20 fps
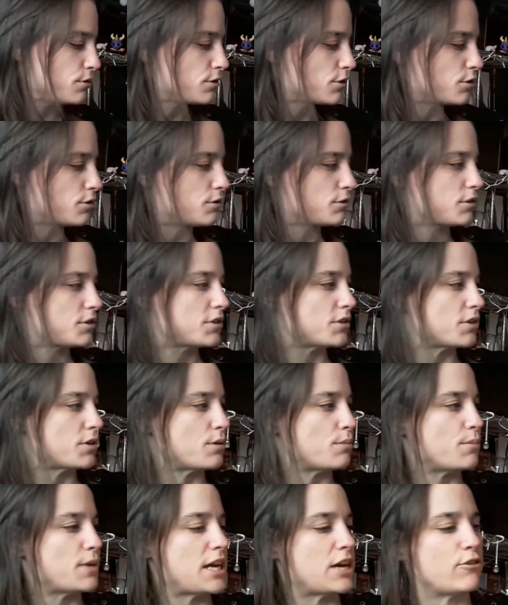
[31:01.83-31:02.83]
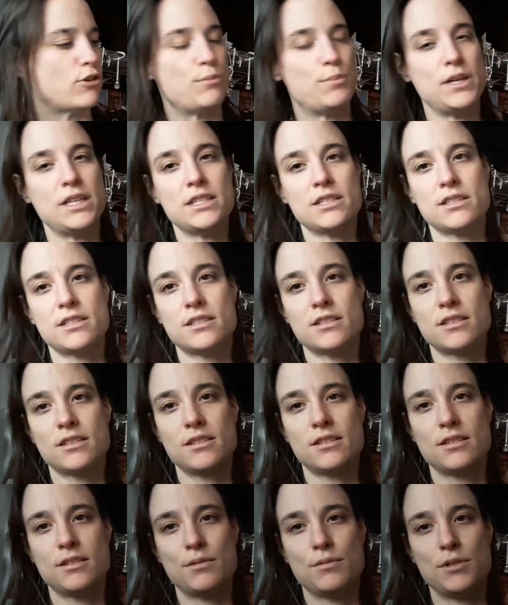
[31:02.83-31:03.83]
got some Aero Bliss,
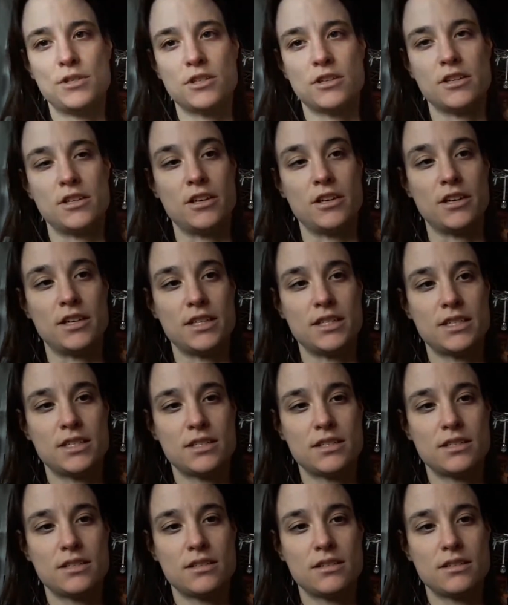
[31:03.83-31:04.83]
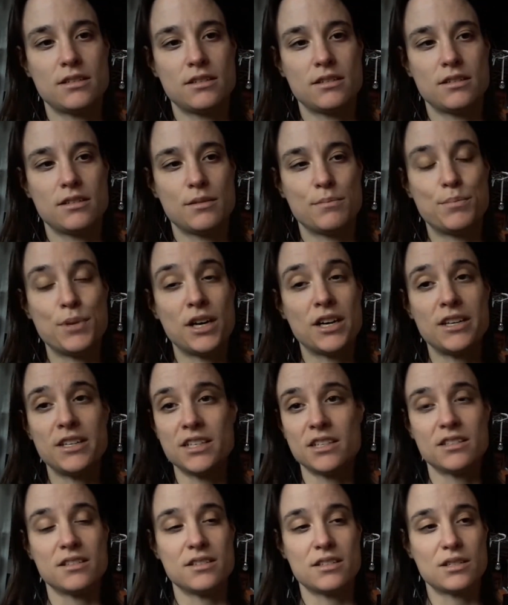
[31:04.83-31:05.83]
which are nice, but it
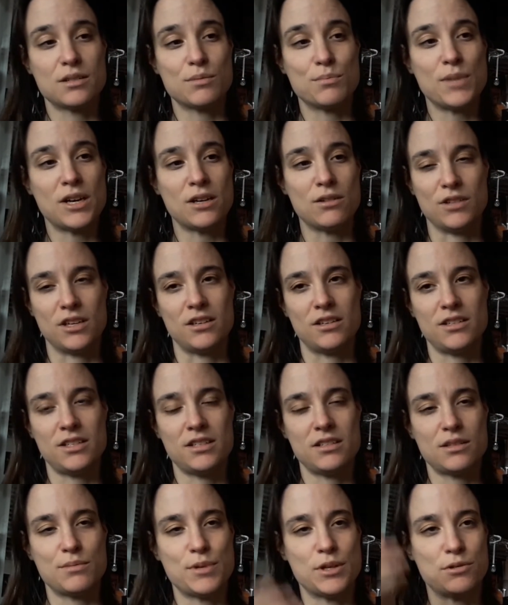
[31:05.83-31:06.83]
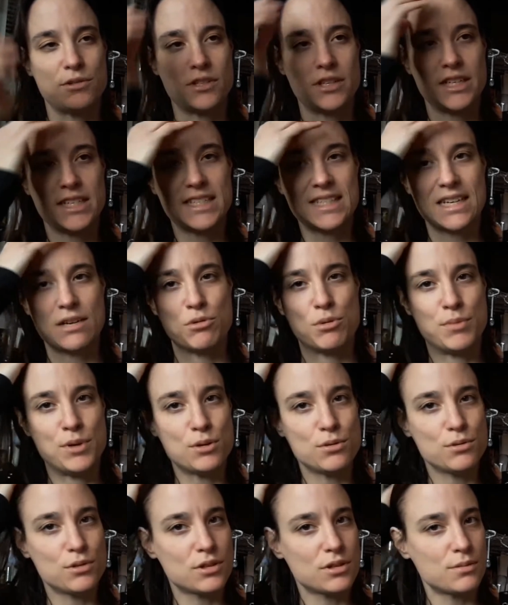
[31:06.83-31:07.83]
doesn't smell nice. It smells like sour
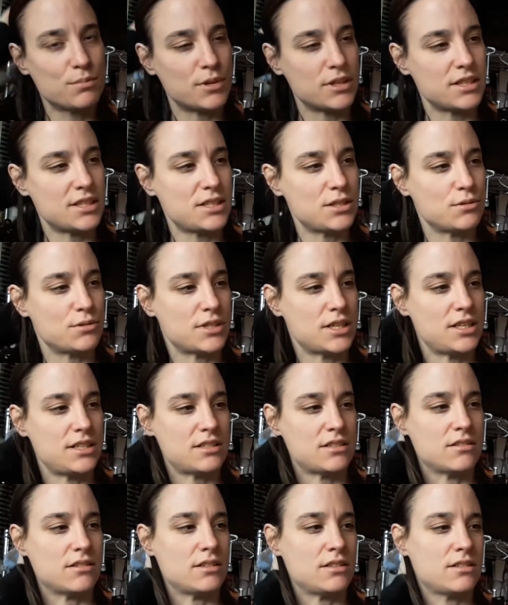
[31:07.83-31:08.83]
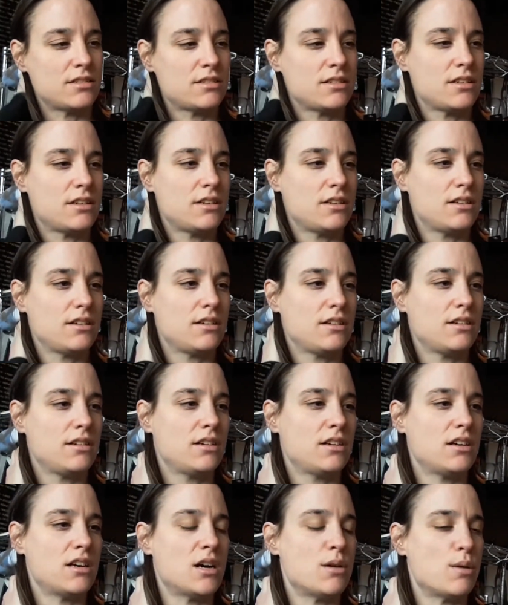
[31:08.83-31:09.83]
milk, but it still tastes nice.
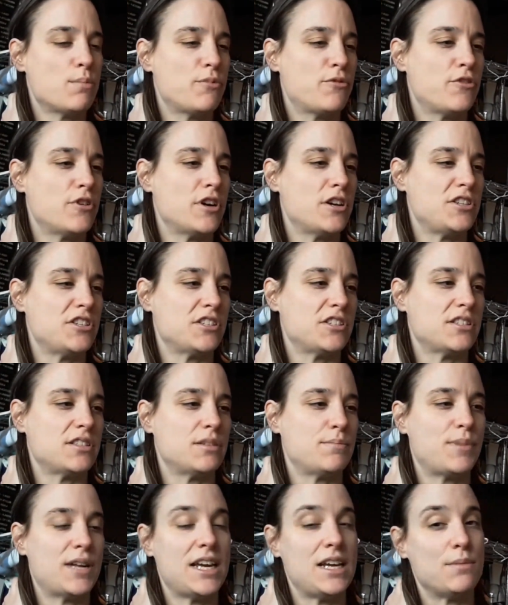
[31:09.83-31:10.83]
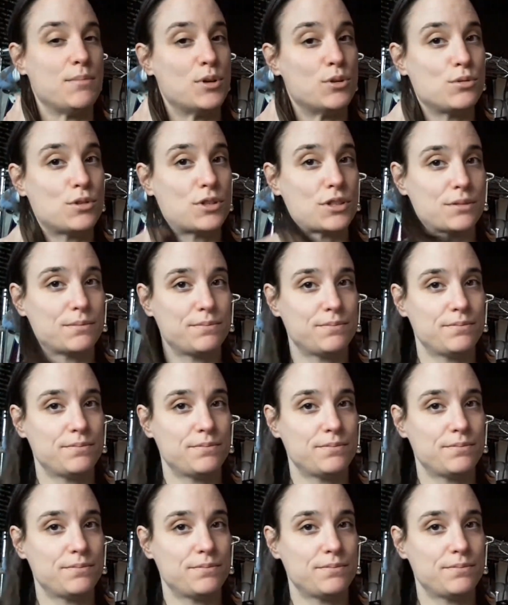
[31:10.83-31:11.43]
I prefer just the plain milk.